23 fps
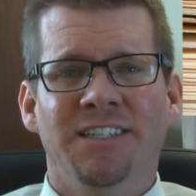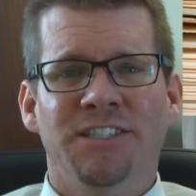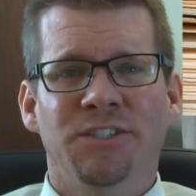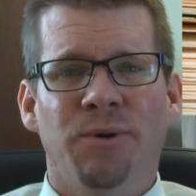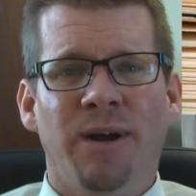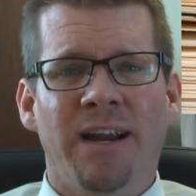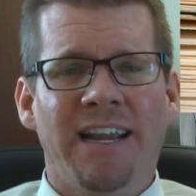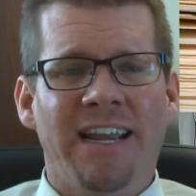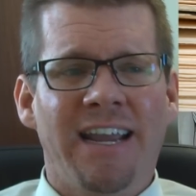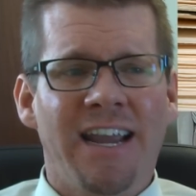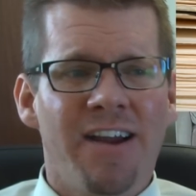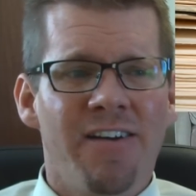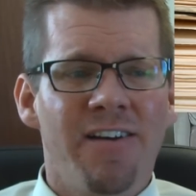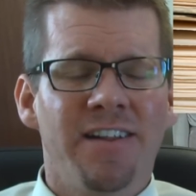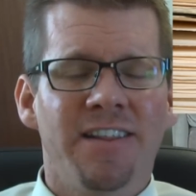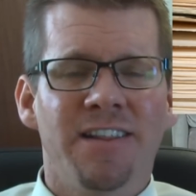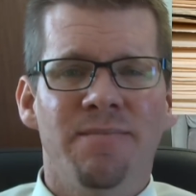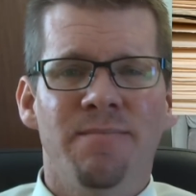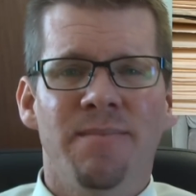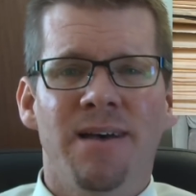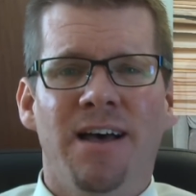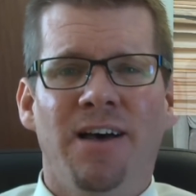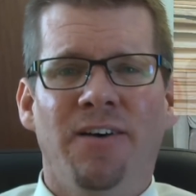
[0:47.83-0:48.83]
So I
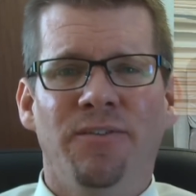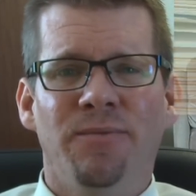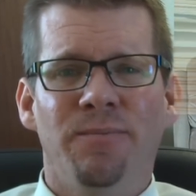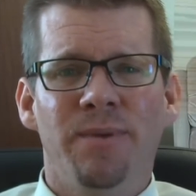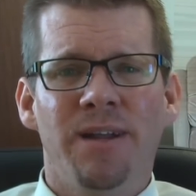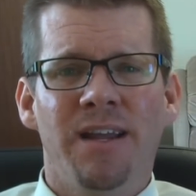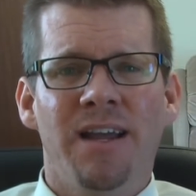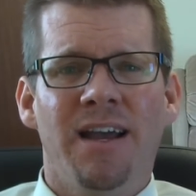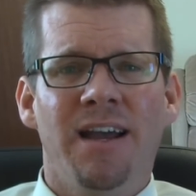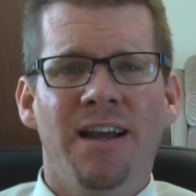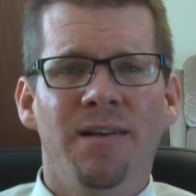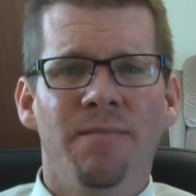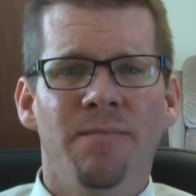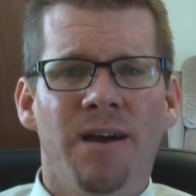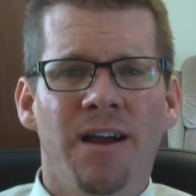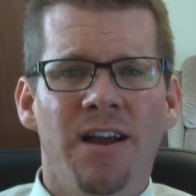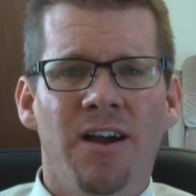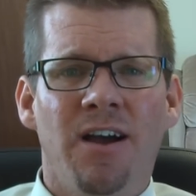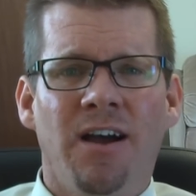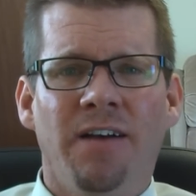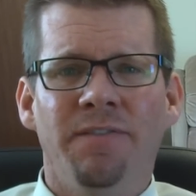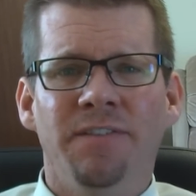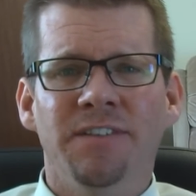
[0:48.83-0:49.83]
carried them out behind
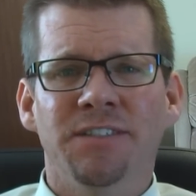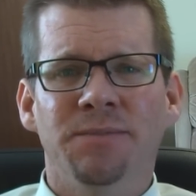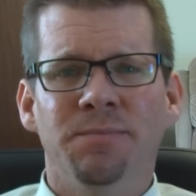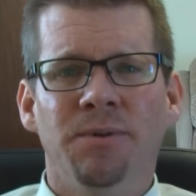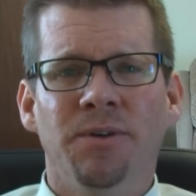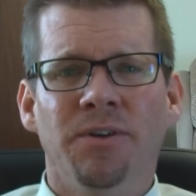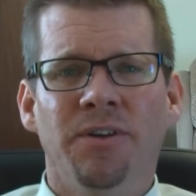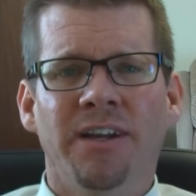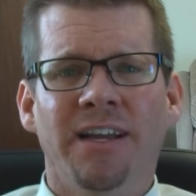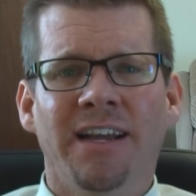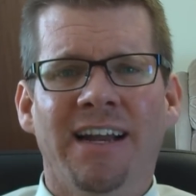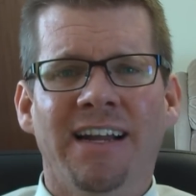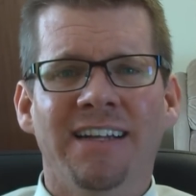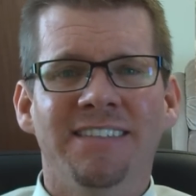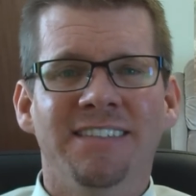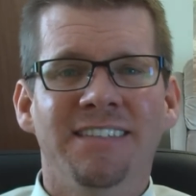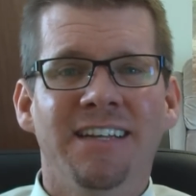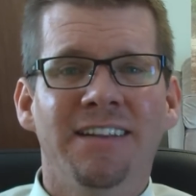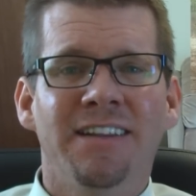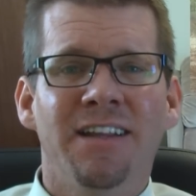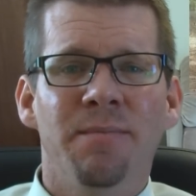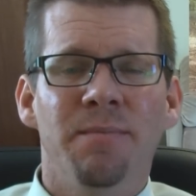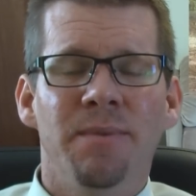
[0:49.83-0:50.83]
my office building and I
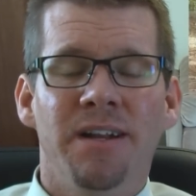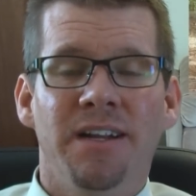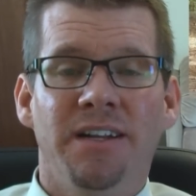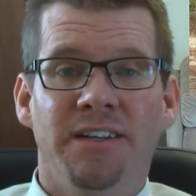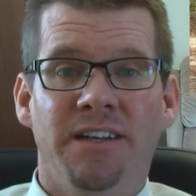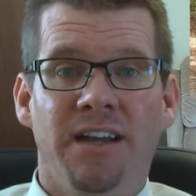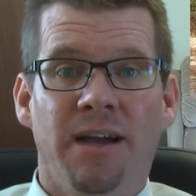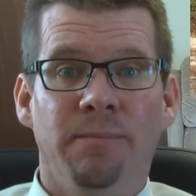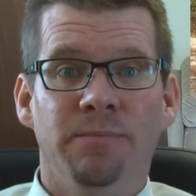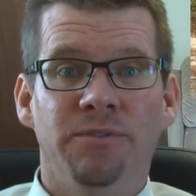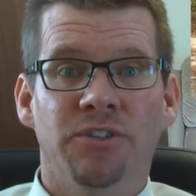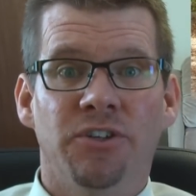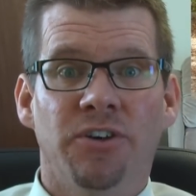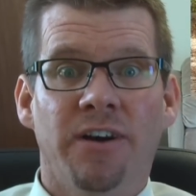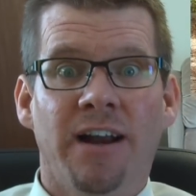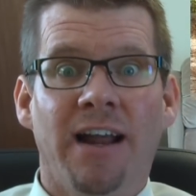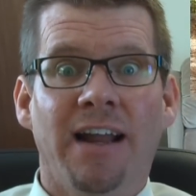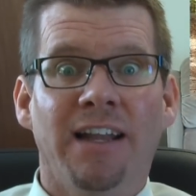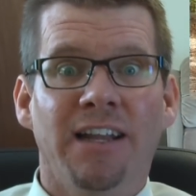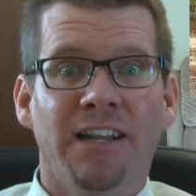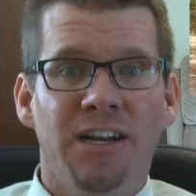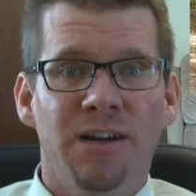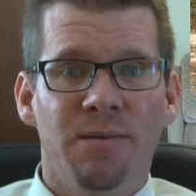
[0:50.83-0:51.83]
set them in a dumpster
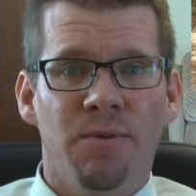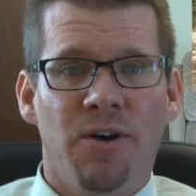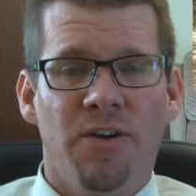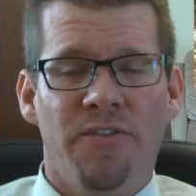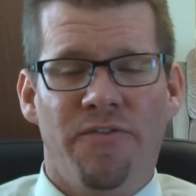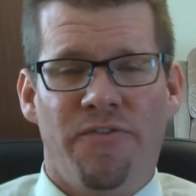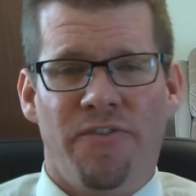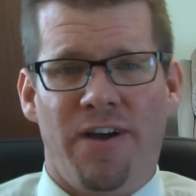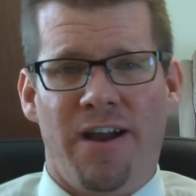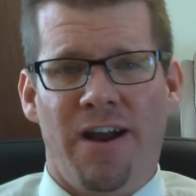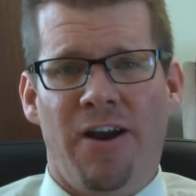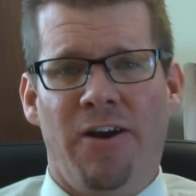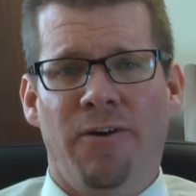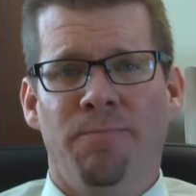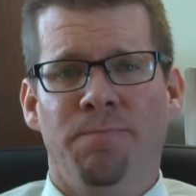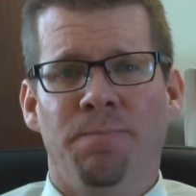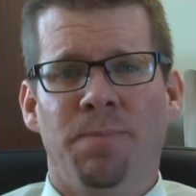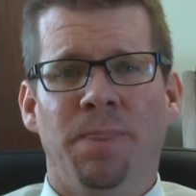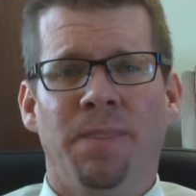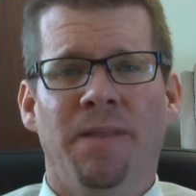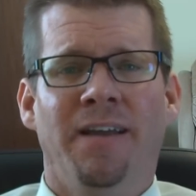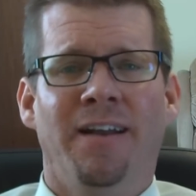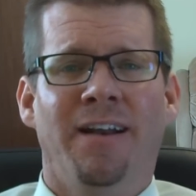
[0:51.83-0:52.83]
and I lit them on fire.
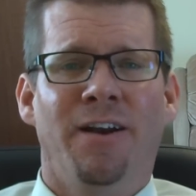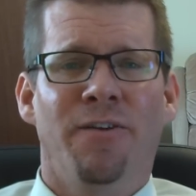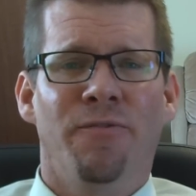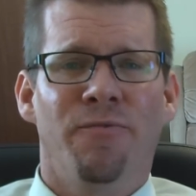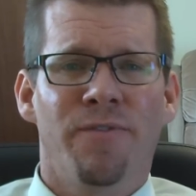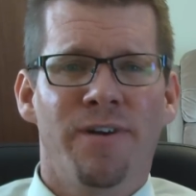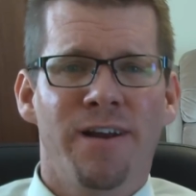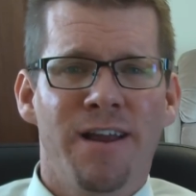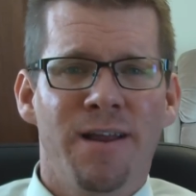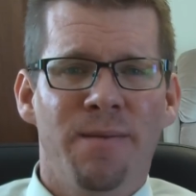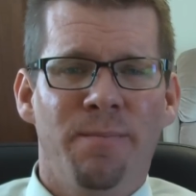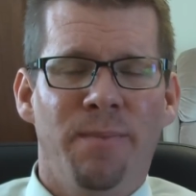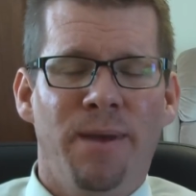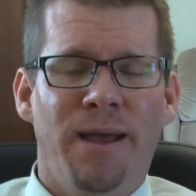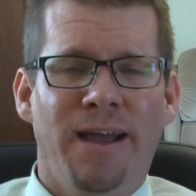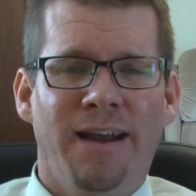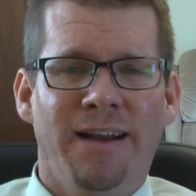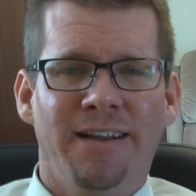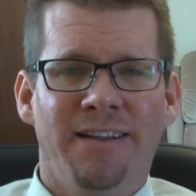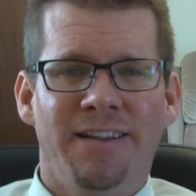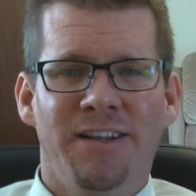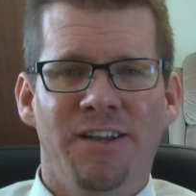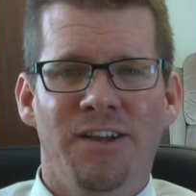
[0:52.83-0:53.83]
And I ran
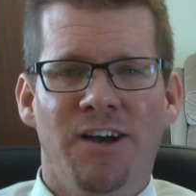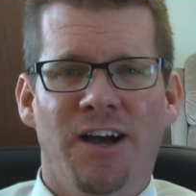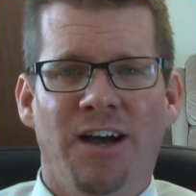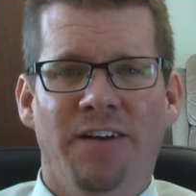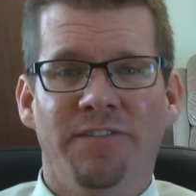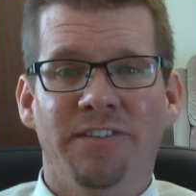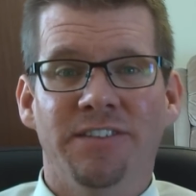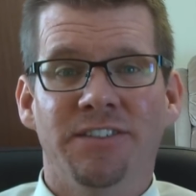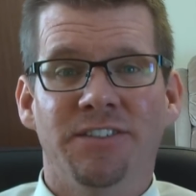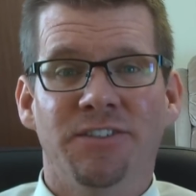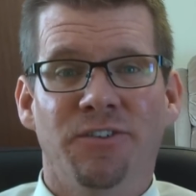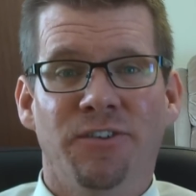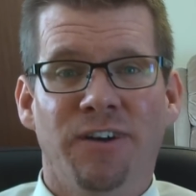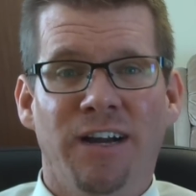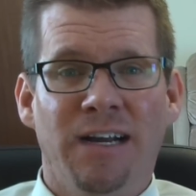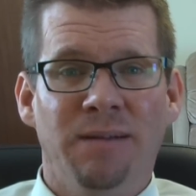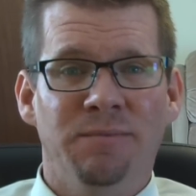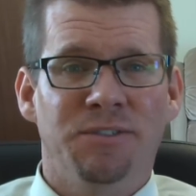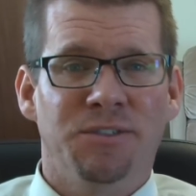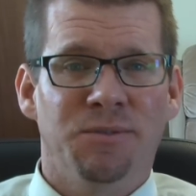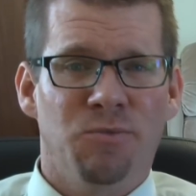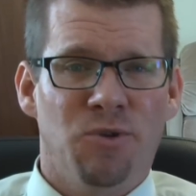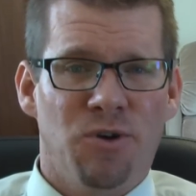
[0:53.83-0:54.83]
back in the office to
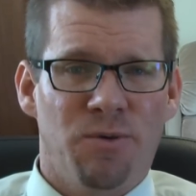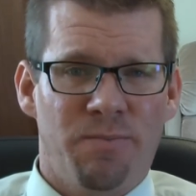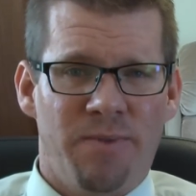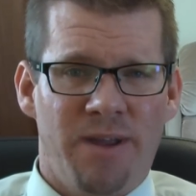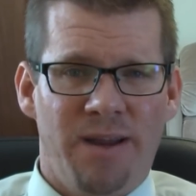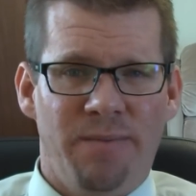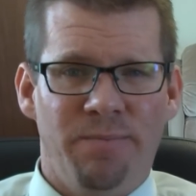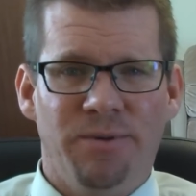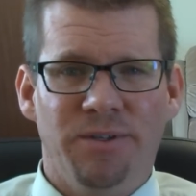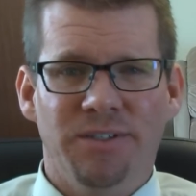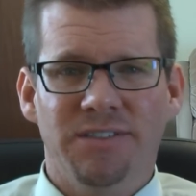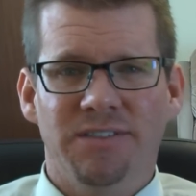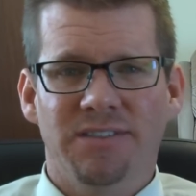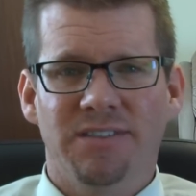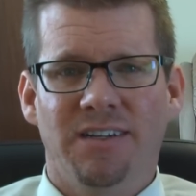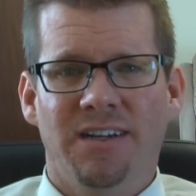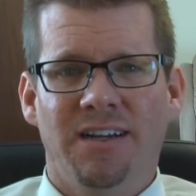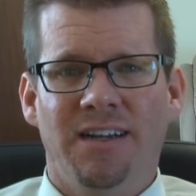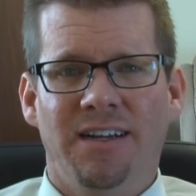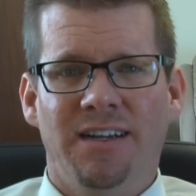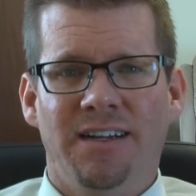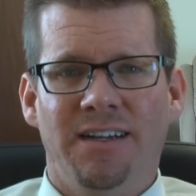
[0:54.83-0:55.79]
grab some more papers.